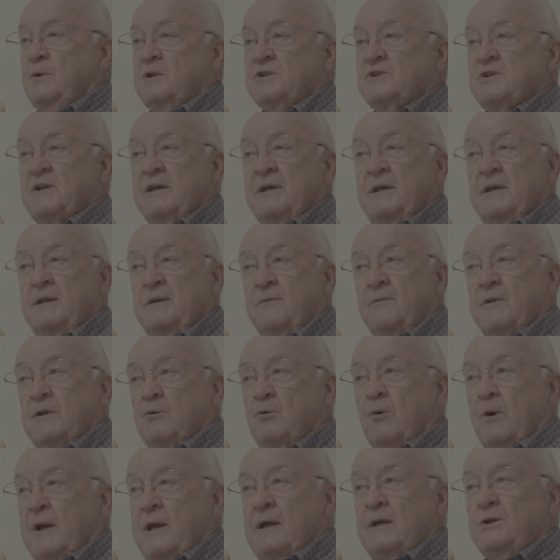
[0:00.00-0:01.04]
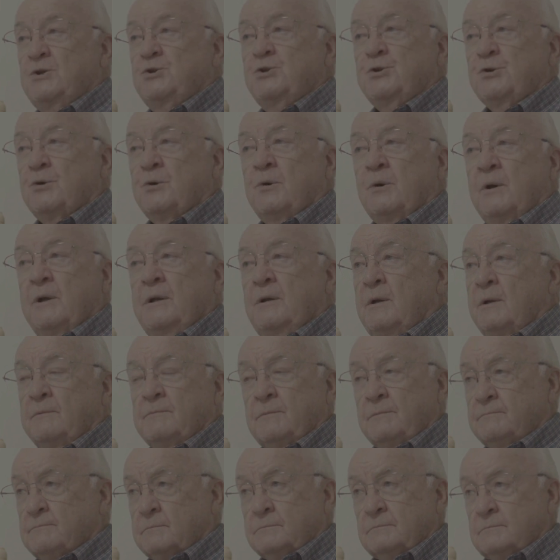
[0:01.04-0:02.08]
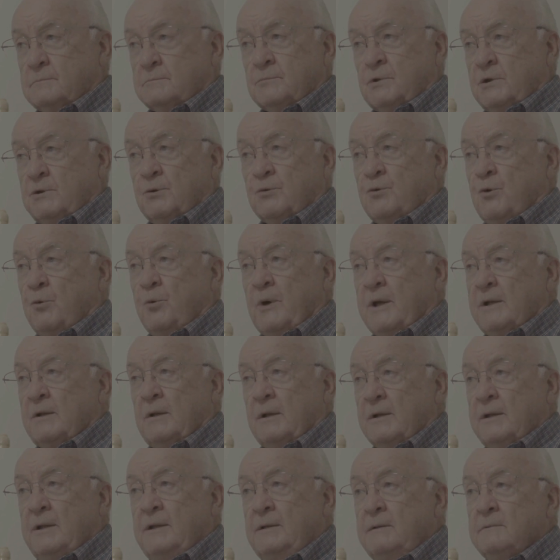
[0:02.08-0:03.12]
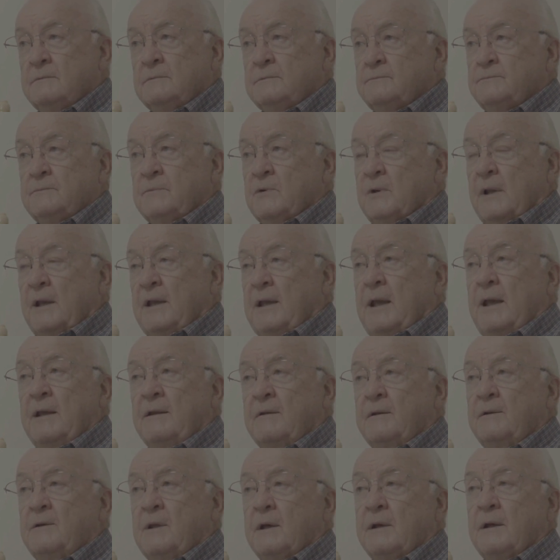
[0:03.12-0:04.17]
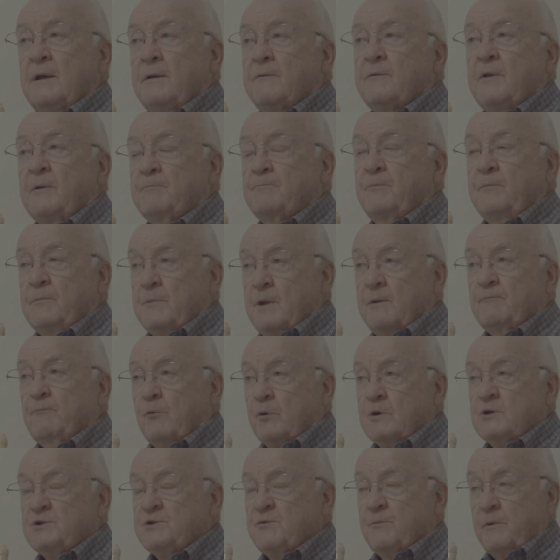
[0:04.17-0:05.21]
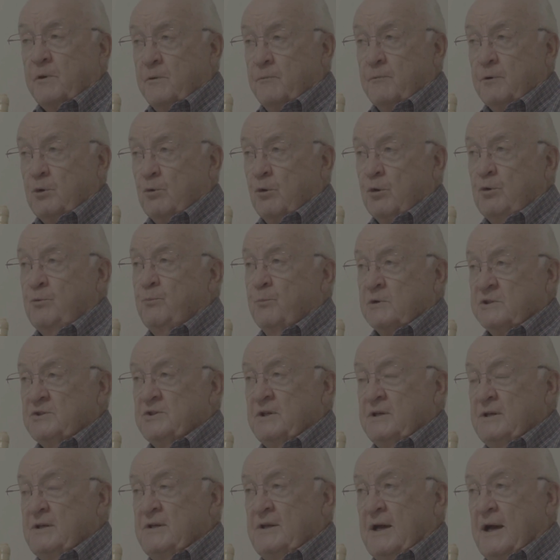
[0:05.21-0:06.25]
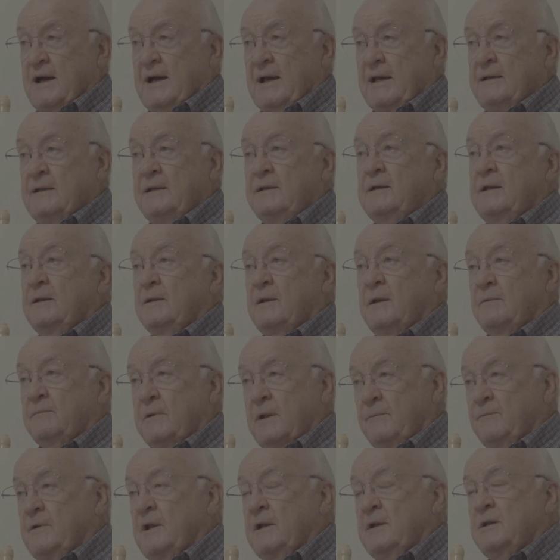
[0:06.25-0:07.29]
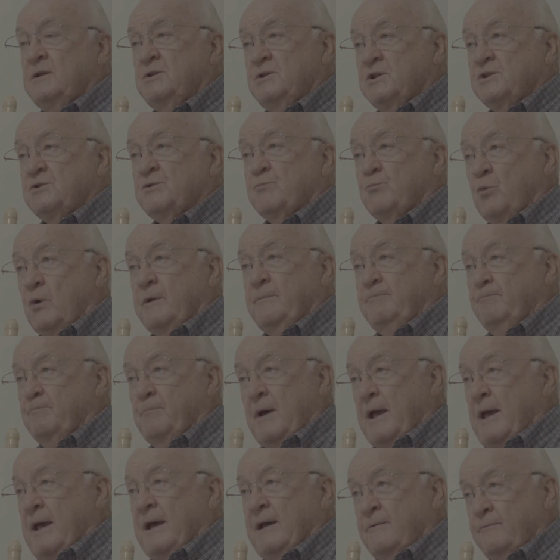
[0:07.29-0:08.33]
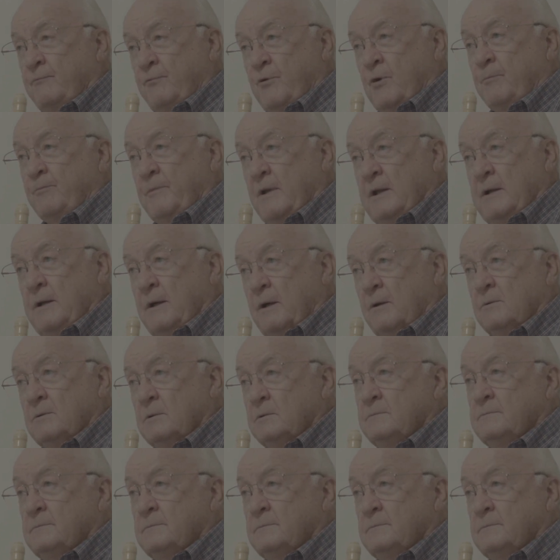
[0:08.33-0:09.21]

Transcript: It's taken to the grand jury real quickly. And the first the group was indicted, and then it just went bad from there.